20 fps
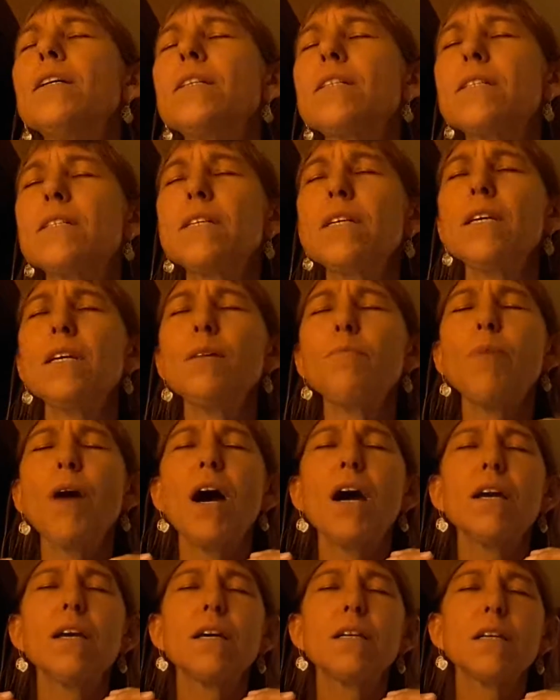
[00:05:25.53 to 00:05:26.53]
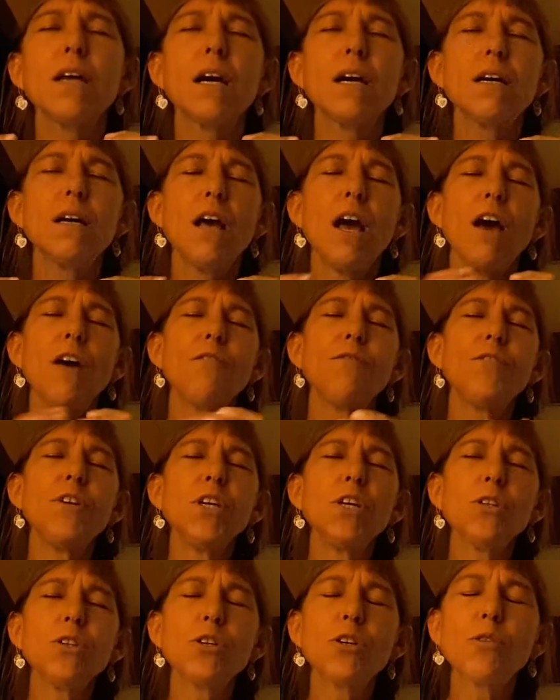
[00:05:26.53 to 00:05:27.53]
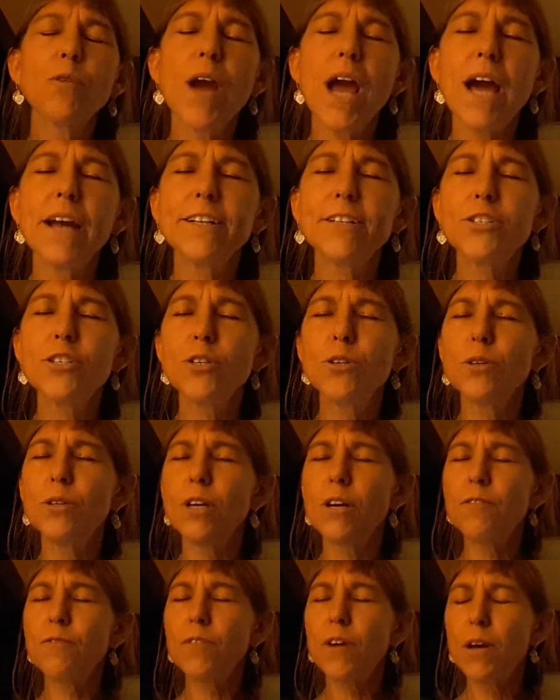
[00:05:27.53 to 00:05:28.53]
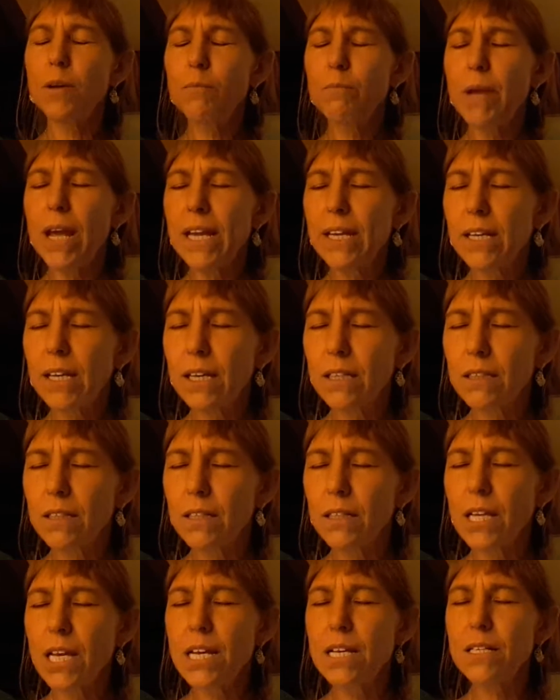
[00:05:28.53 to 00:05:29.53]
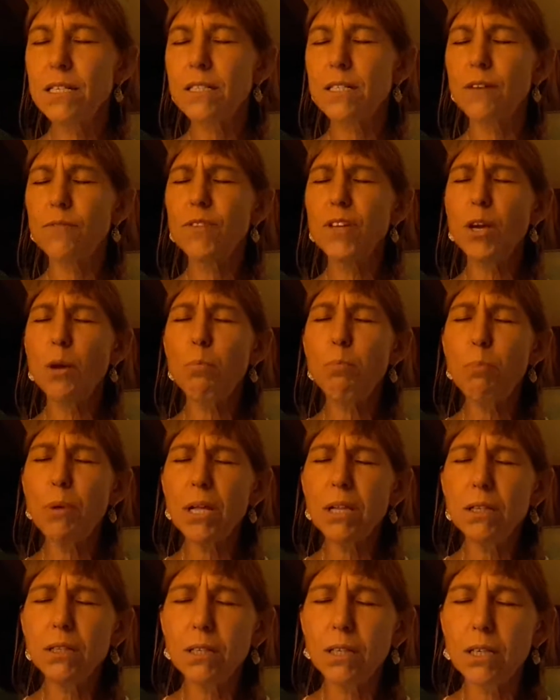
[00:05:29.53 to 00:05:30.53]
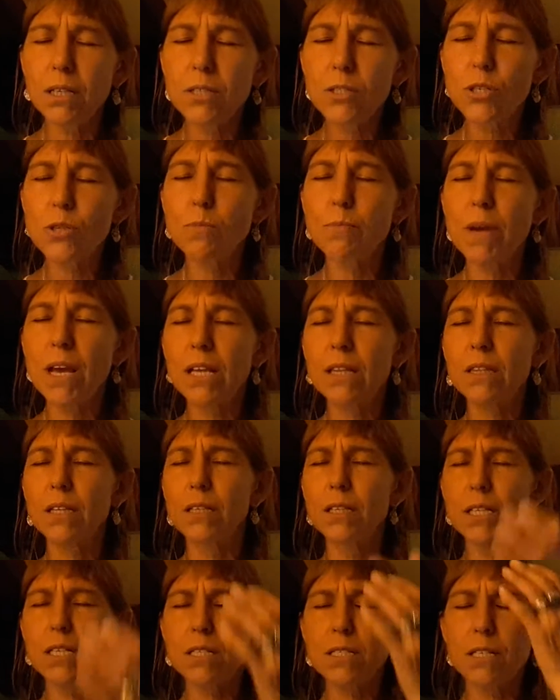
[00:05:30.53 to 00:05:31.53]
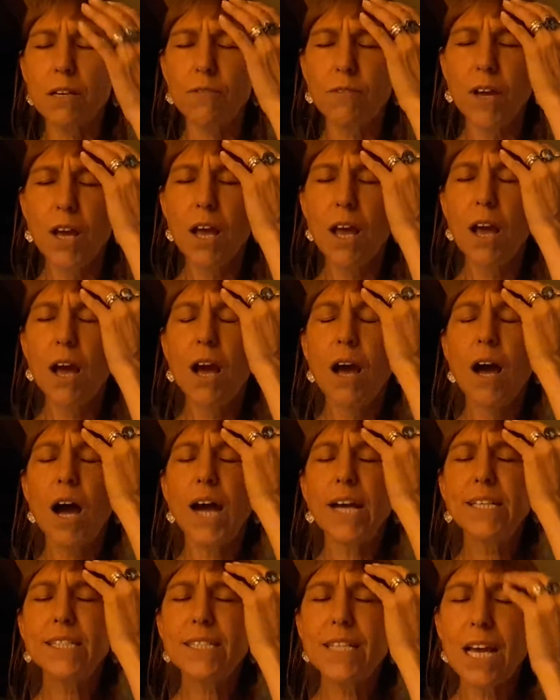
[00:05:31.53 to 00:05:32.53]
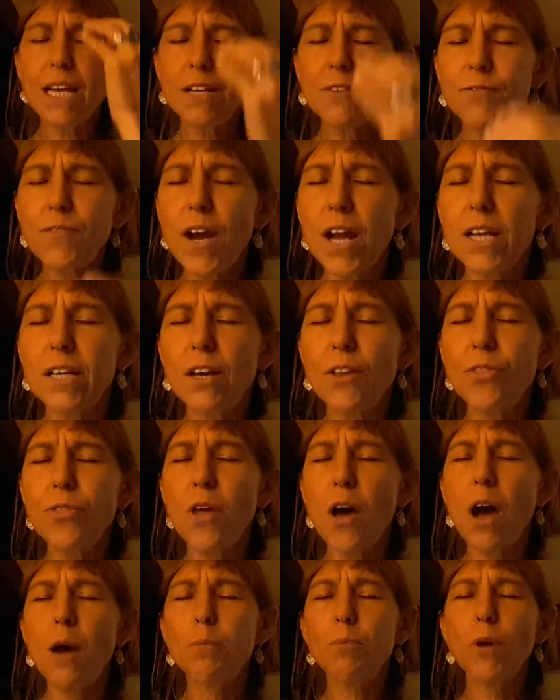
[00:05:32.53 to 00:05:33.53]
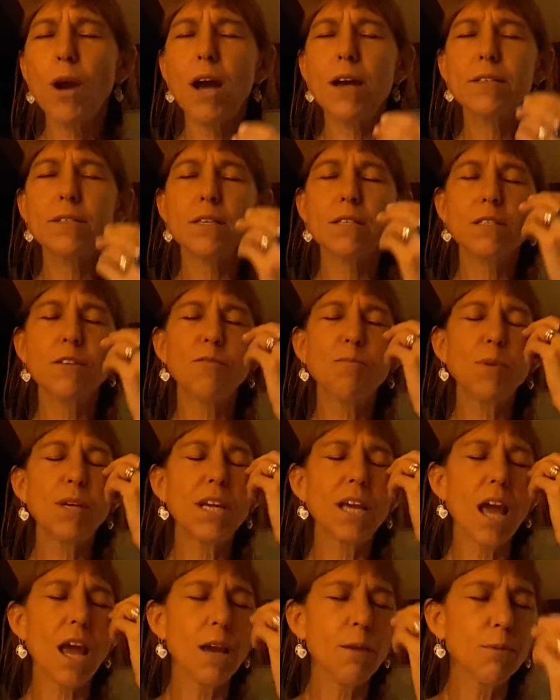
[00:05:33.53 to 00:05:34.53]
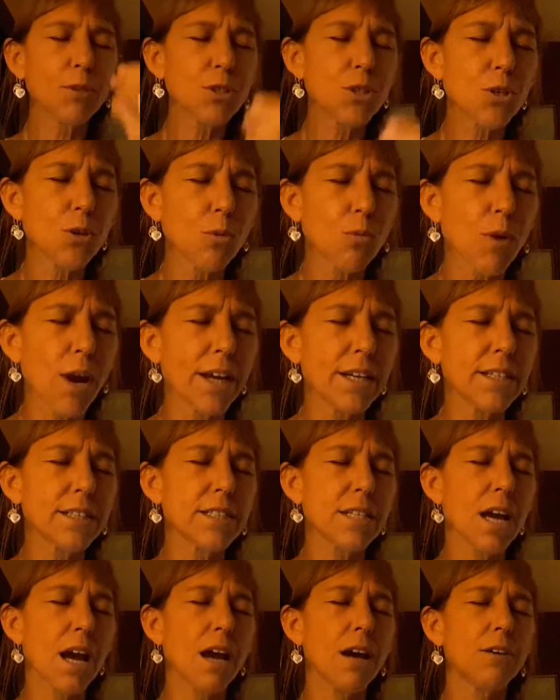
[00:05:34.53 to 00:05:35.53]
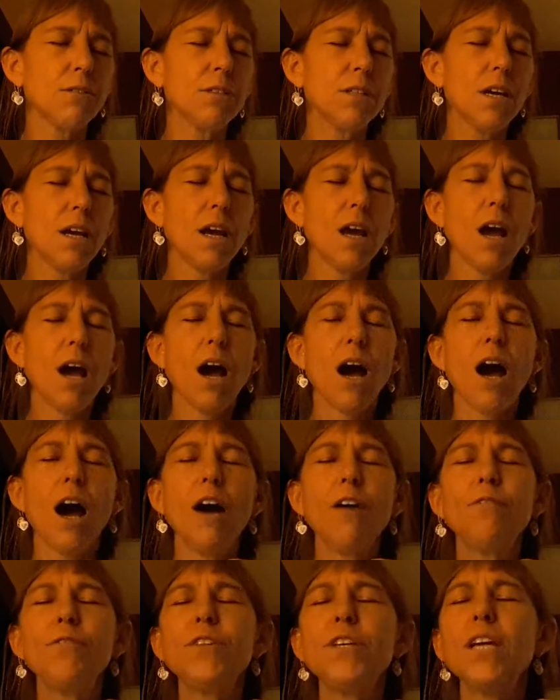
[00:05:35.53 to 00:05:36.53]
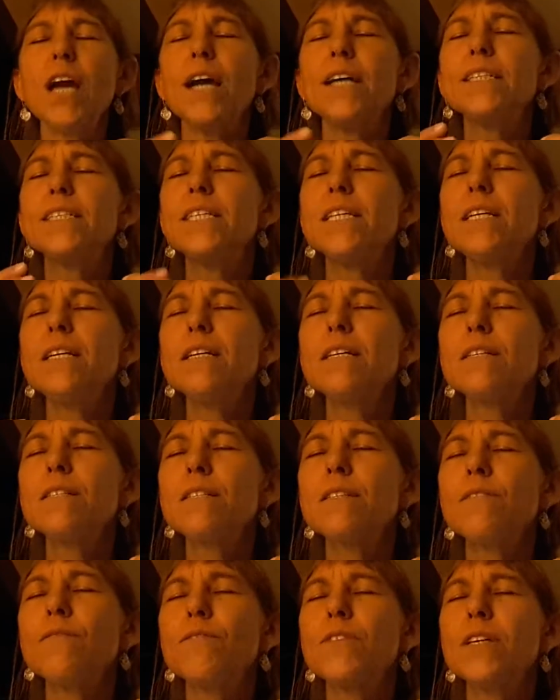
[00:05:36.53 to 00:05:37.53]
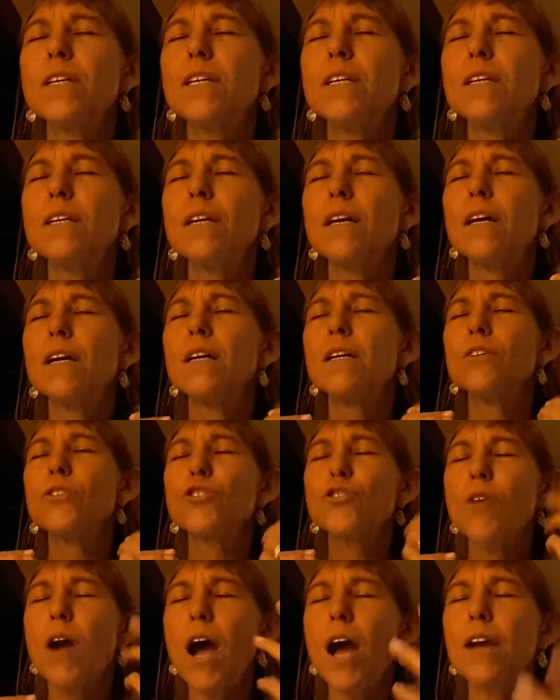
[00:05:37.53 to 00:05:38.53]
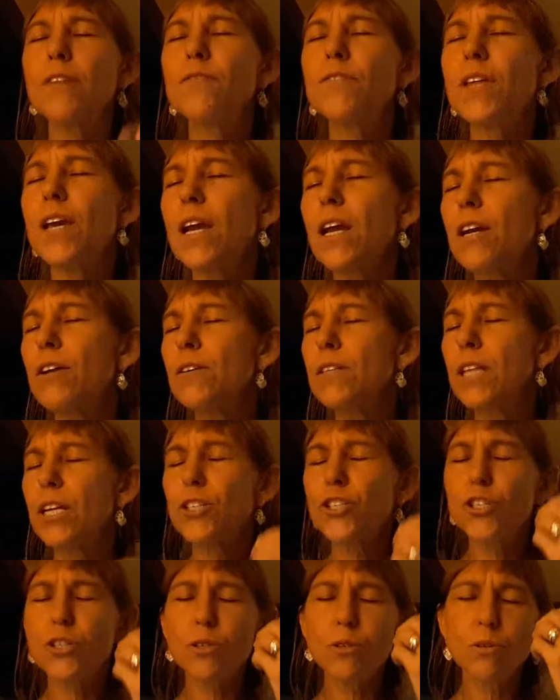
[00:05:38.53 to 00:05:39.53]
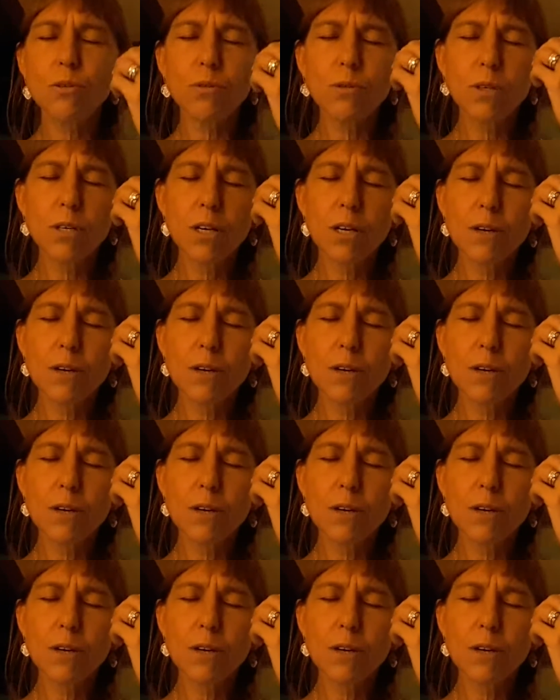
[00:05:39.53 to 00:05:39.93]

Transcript: si payana. Feel the gratitude of making the list, of the ability to make the list, of identifying a thought process, of being able to write it down, of the ideas of the drive there and that you